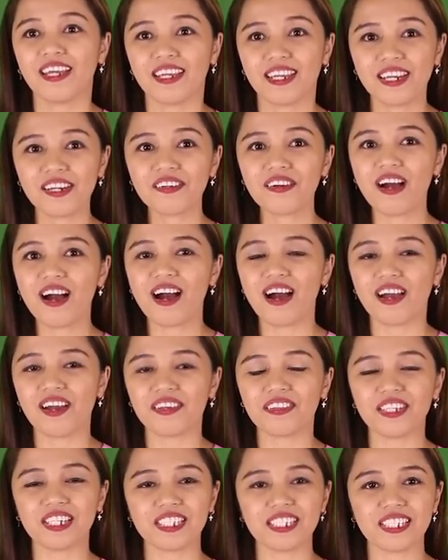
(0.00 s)
Here
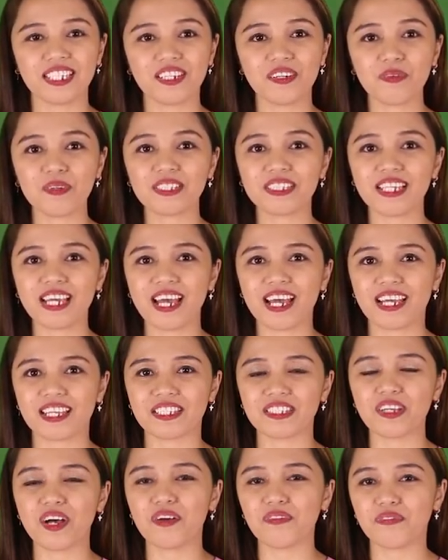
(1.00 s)
are the
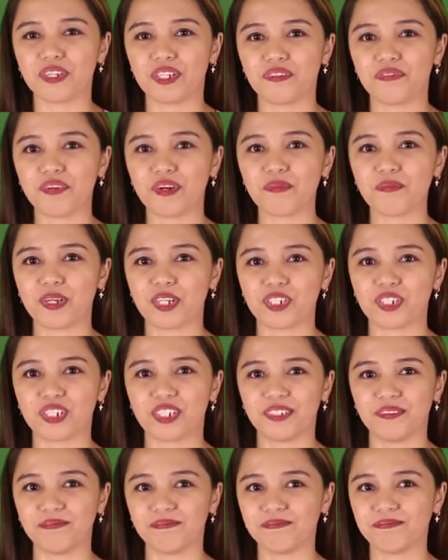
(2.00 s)
sequences of
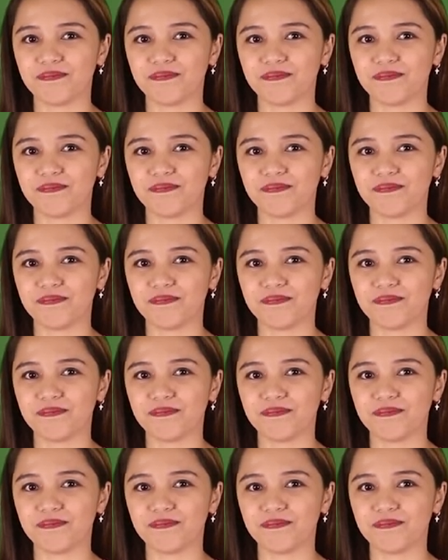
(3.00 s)
information.